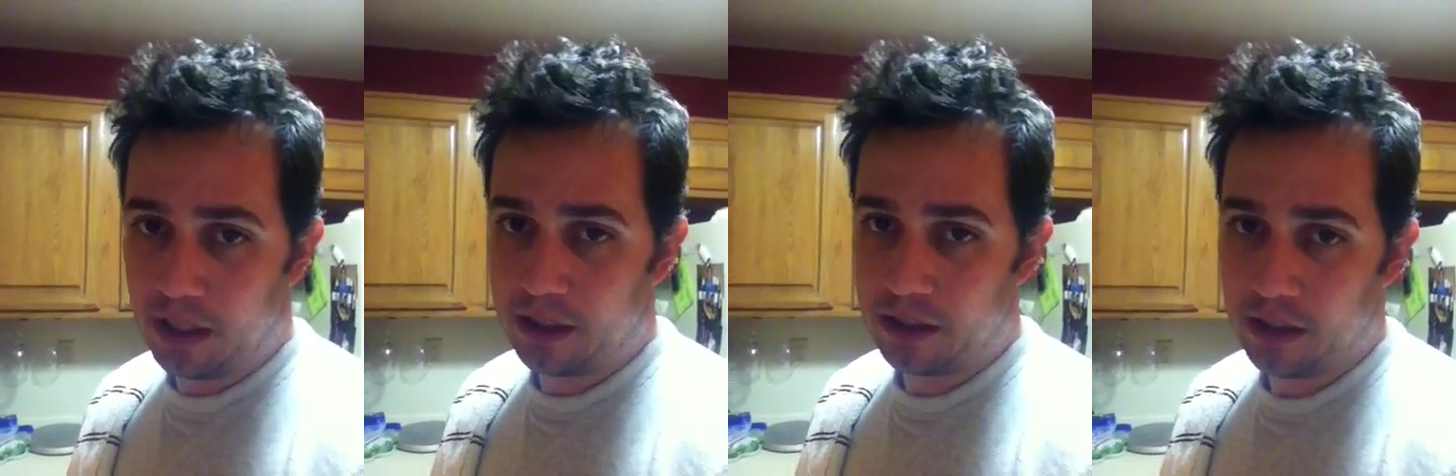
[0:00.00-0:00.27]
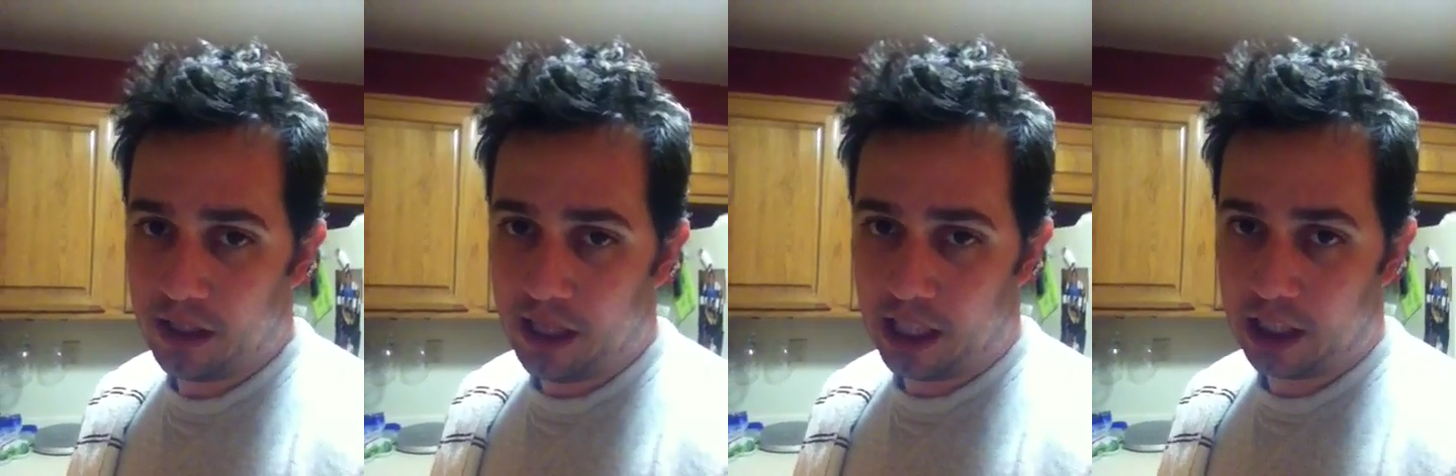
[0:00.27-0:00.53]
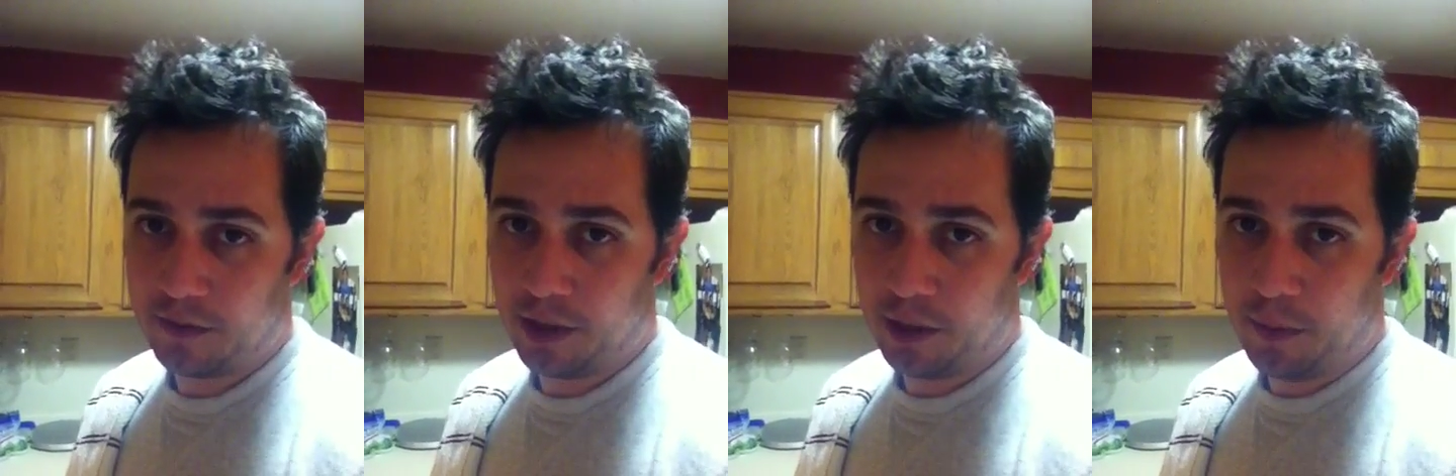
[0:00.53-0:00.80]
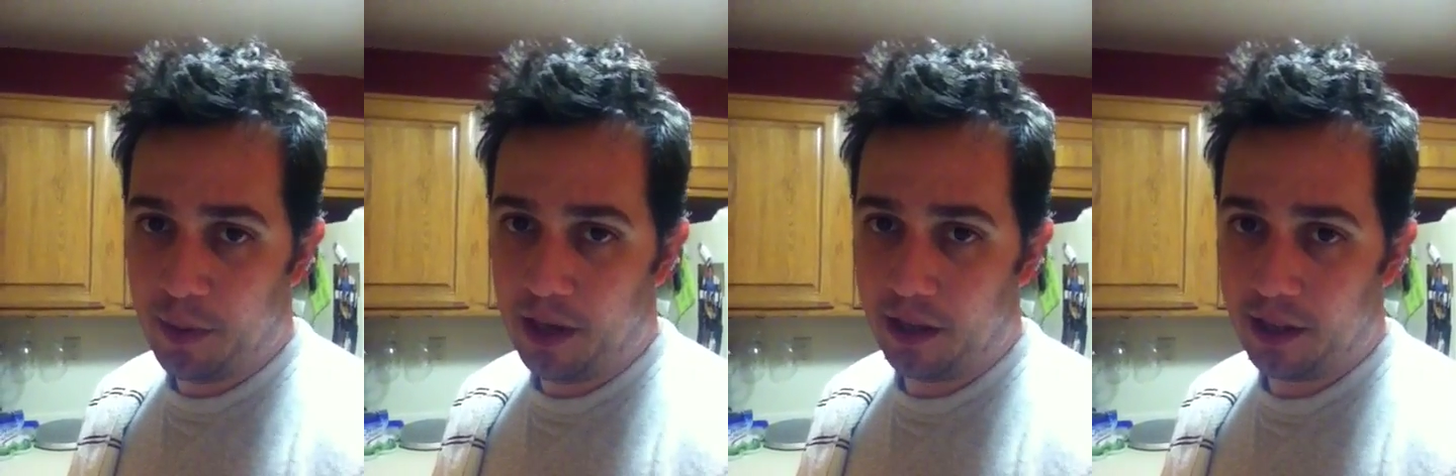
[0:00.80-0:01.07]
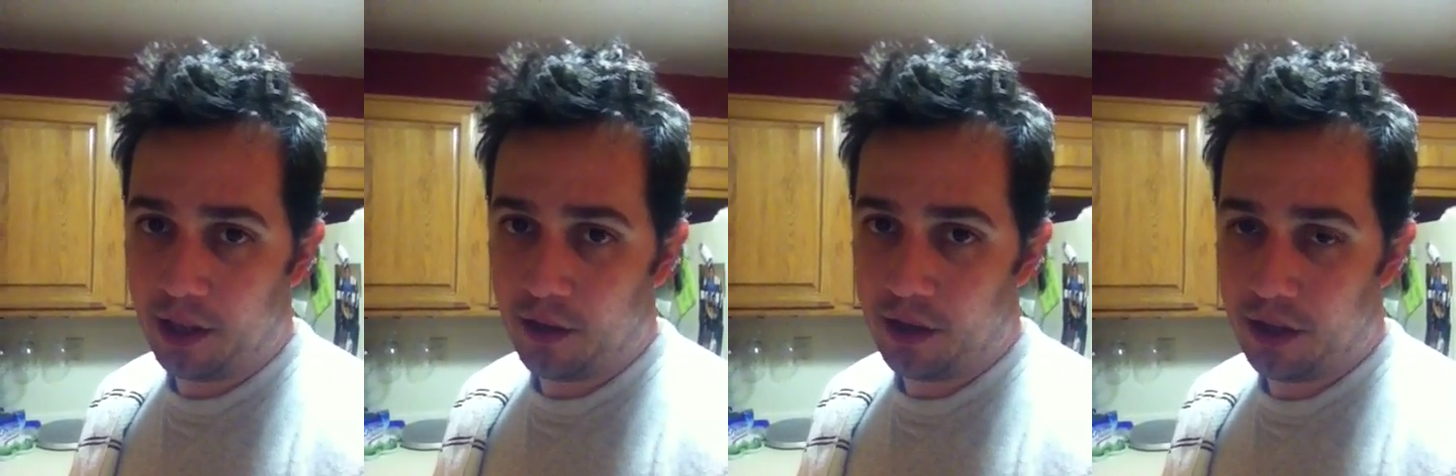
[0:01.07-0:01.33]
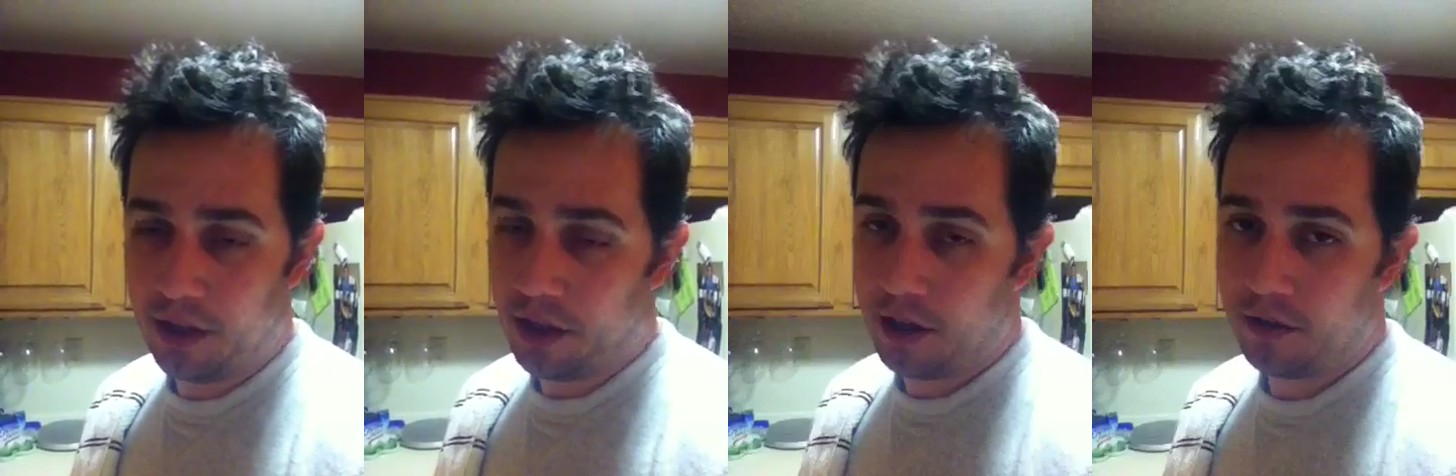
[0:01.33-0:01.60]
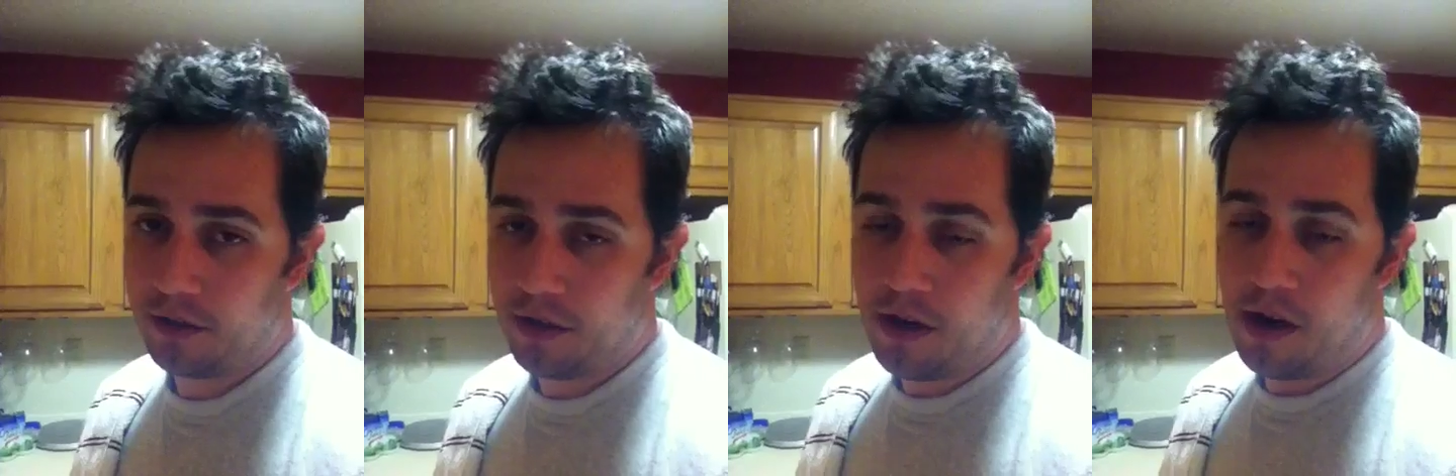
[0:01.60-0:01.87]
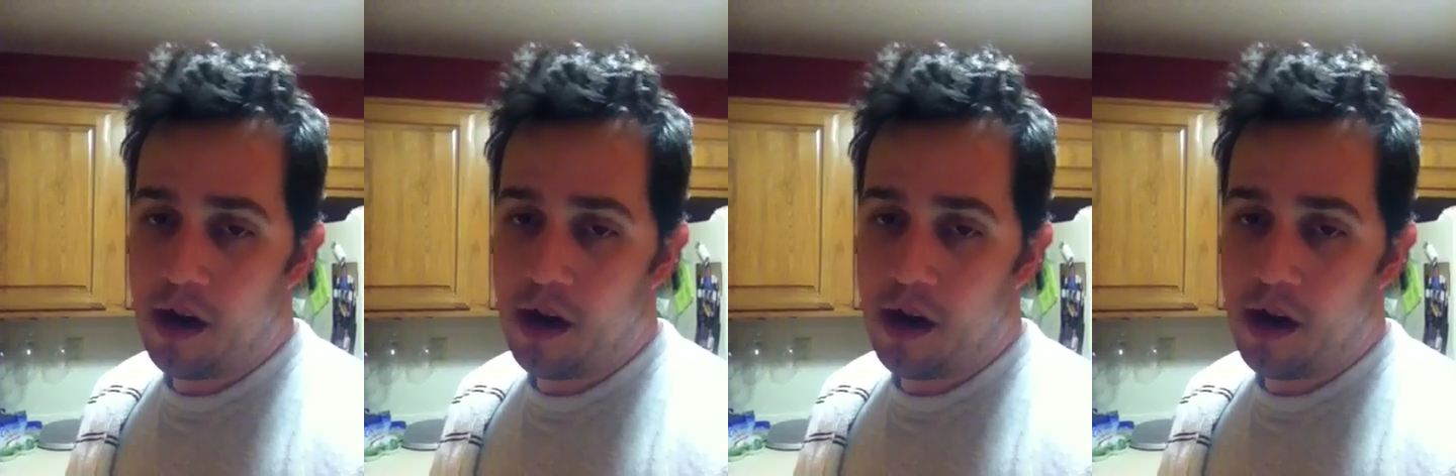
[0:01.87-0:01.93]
That's xfitpaleohindo